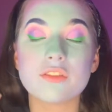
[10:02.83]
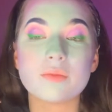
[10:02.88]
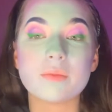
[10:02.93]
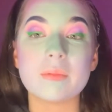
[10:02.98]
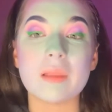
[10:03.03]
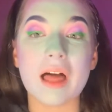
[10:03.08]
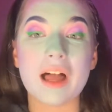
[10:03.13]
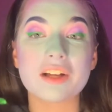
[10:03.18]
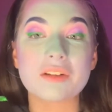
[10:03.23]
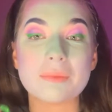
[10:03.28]

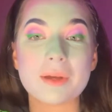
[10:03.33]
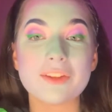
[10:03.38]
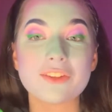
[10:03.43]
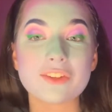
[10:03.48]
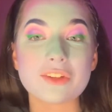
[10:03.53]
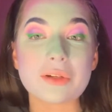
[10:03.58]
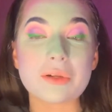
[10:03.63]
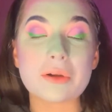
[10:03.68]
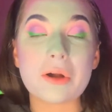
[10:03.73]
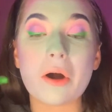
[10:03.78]
black
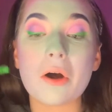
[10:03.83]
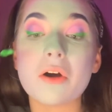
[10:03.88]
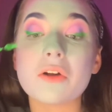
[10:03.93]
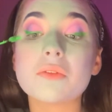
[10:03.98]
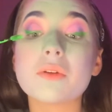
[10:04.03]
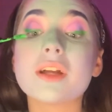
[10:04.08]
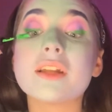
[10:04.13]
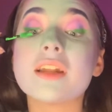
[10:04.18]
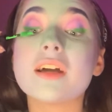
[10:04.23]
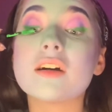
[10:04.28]
mascara on right
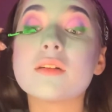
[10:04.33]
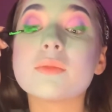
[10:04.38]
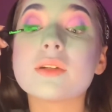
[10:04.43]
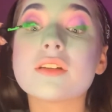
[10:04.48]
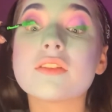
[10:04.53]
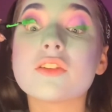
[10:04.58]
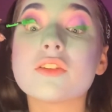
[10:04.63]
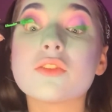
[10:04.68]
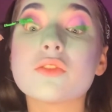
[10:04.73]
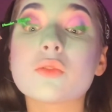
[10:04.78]
now because
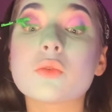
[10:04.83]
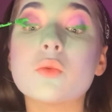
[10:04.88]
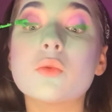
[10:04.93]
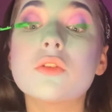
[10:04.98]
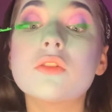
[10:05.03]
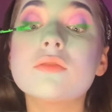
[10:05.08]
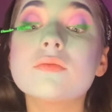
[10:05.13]
of school.